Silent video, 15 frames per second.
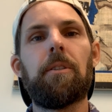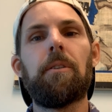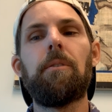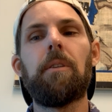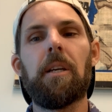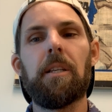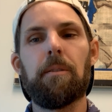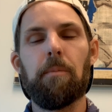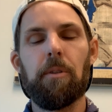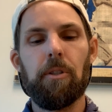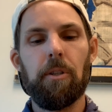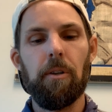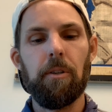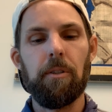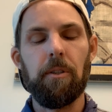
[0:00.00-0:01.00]
the New Testament
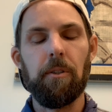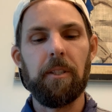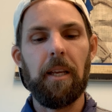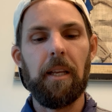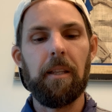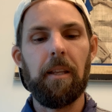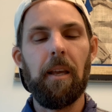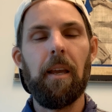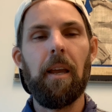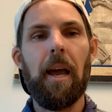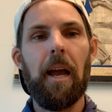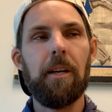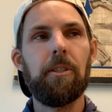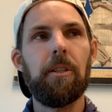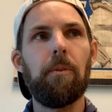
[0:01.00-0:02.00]
church, is that they
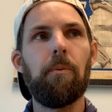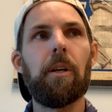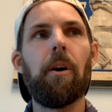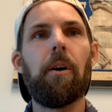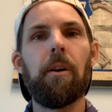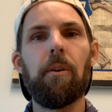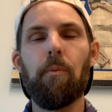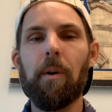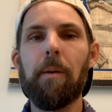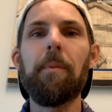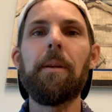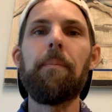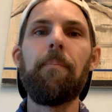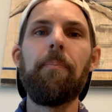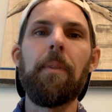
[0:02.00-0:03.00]
actually regarded
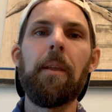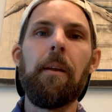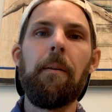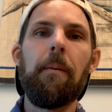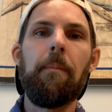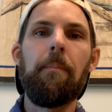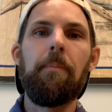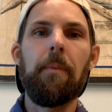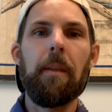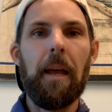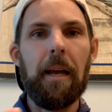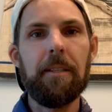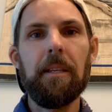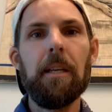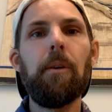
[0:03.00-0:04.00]
women
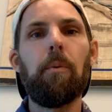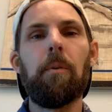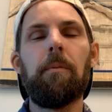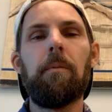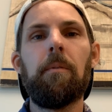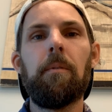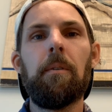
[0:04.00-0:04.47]
as equal.